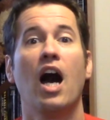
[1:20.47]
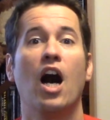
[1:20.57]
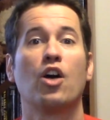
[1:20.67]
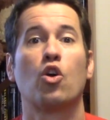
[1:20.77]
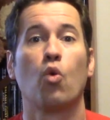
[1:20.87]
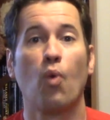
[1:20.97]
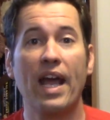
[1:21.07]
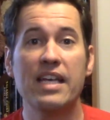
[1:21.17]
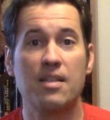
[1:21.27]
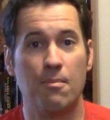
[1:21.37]
a
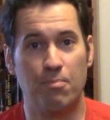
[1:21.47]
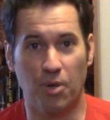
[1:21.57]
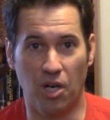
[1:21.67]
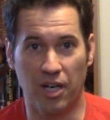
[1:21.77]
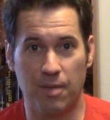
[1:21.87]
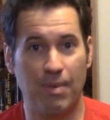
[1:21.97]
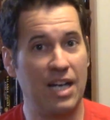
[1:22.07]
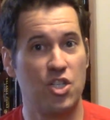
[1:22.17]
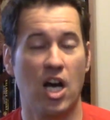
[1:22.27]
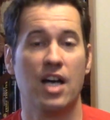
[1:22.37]
great book
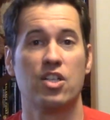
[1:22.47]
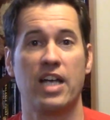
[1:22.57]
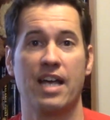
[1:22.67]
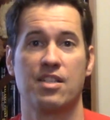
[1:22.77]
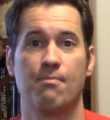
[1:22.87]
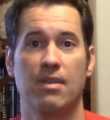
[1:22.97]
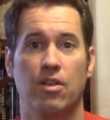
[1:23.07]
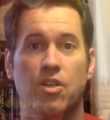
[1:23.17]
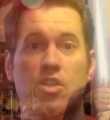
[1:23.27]
by John Jackson Miller